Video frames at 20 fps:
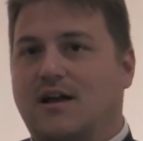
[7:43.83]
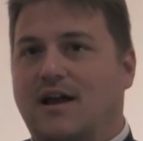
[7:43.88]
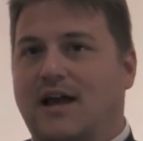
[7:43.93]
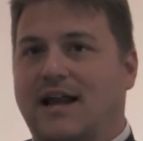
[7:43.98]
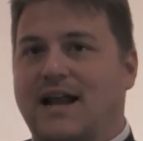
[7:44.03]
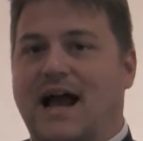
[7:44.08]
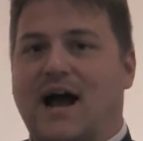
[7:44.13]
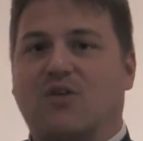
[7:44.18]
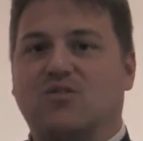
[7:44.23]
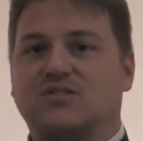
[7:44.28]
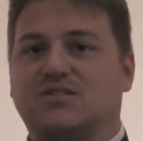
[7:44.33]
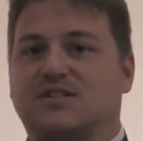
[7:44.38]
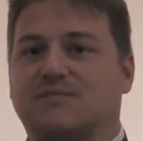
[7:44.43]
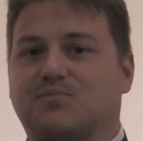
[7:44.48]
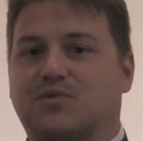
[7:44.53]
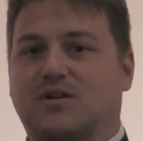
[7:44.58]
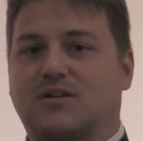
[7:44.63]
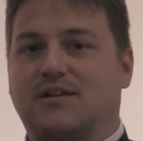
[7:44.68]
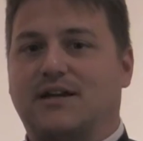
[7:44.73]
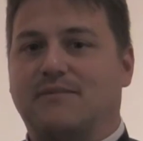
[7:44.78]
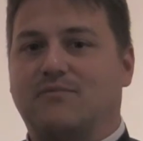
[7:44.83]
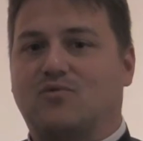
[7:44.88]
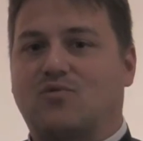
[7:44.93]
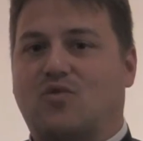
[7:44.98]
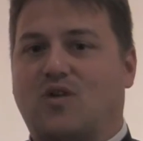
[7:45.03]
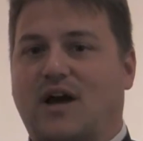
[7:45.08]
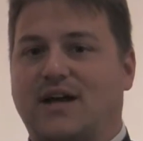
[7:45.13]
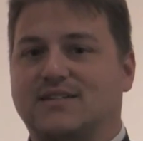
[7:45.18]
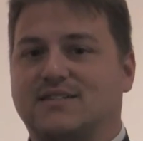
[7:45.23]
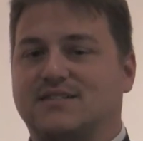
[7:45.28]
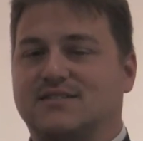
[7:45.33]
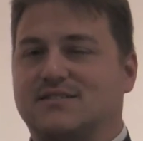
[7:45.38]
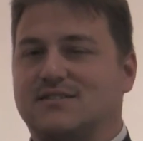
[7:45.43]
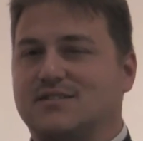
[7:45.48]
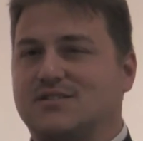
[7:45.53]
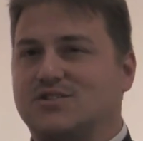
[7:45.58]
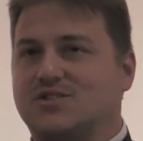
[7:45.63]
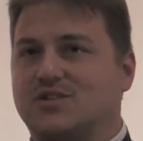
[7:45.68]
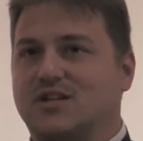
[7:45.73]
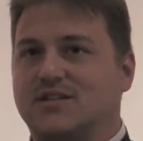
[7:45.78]
And how does it proclaim Christ is,
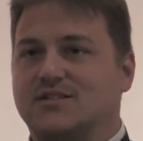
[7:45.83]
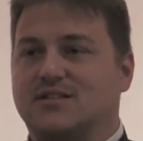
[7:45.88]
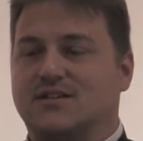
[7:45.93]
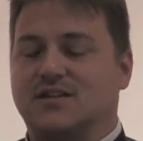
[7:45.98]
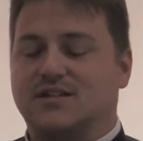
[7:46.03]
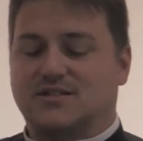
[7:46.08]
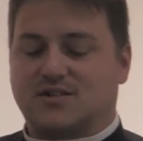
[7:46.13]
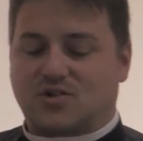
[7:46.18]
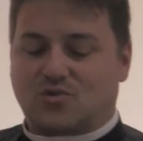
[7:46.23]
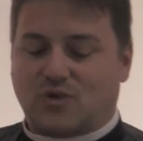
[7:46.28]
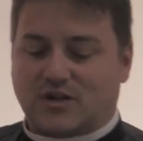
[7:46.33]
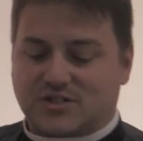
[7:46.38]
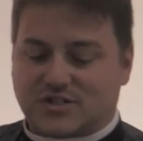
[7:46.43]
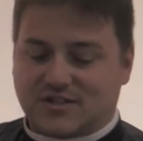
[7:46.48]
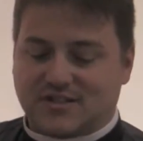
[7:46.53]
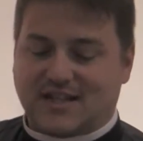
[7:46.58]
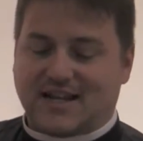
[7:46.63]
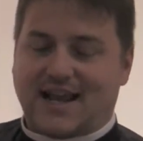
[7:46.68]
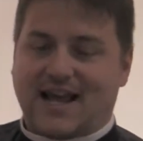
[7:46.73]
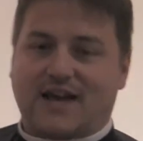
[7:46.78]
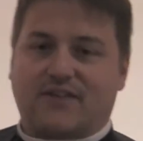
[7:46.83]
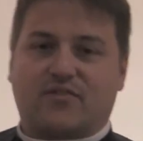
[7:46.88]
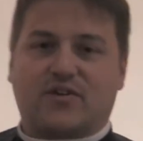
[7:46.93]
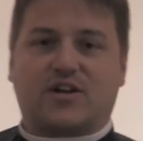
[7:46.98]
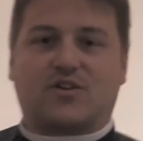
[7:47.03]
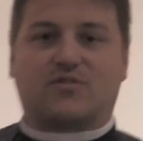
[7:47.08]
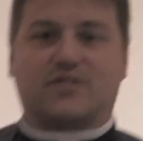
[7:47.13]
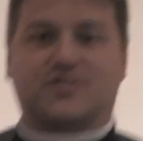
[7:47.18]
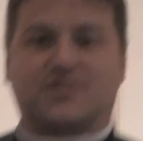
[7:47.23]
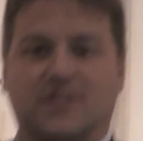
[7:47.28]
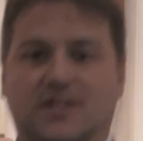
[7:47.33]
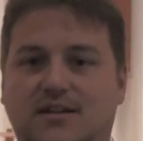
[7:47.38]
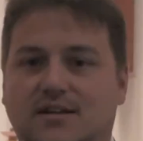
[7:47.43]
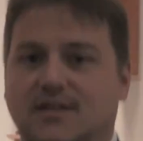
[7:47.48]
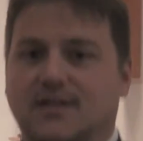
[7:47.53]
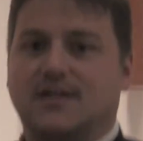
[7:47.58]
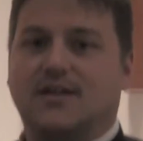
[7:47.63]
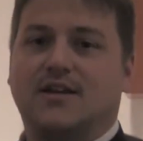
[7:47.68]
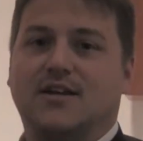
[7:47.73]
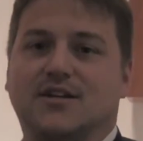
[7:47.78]
the, is, a, is a question that every Christian
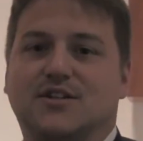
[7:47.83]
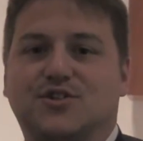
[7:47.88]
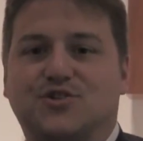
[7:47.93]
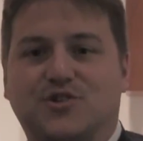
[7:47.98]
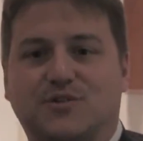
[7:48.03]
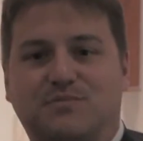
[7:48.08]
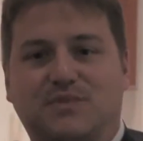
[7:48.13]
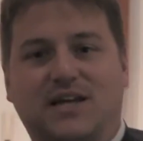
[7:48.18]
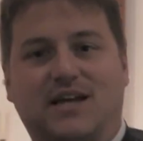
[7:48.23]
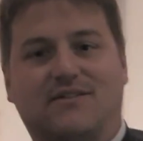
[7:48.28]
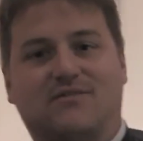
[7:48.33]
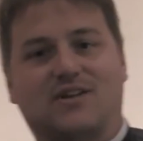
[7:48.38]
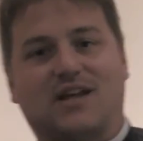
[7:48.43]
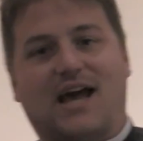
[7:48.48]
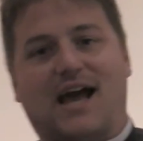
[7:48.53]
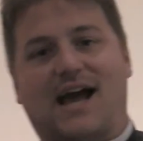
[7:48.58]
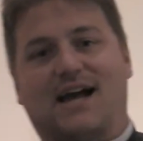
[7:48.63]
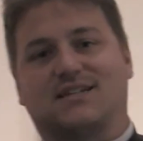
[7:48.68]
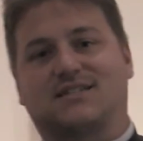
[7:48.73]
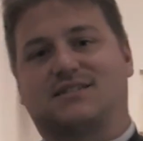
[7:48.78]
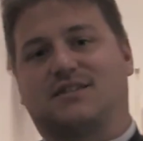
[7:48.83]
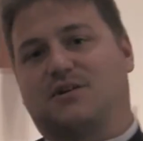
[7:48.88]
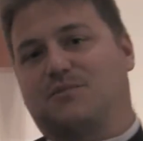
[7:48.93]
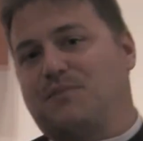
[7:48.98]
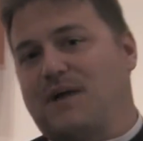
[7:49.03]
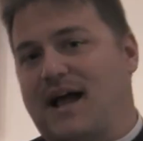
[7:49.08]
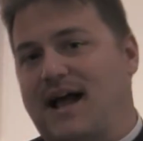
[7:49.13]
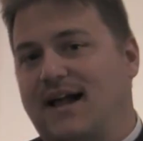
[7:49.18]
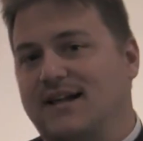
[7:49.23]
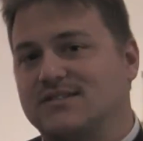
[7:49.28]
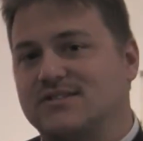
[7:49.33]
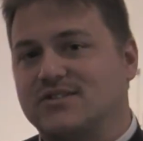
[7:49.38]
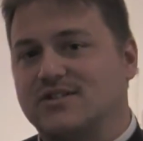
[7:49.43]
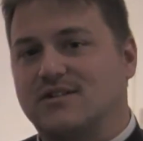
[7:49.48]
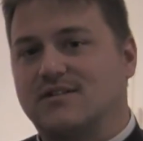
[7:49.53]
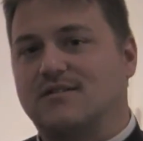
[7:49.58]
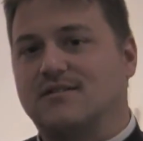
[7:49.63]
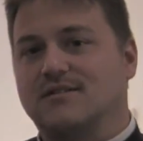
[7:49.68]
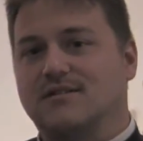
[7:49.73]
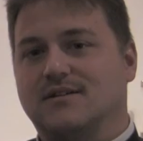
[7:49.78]
should be able to ask their
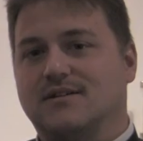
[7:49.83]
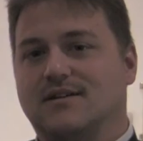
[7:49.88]
pastor.